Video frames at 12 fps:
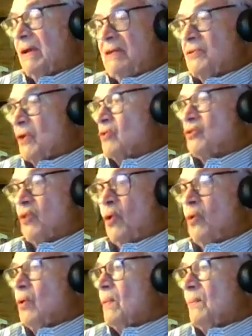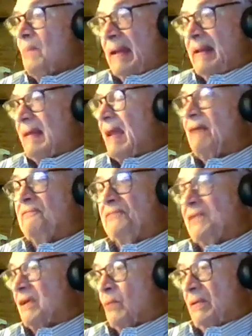it's also very
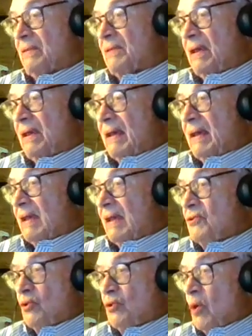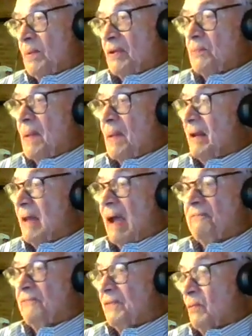infrequent. In Europe, it's very
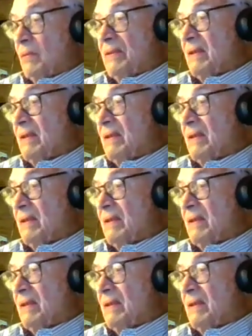infrequent.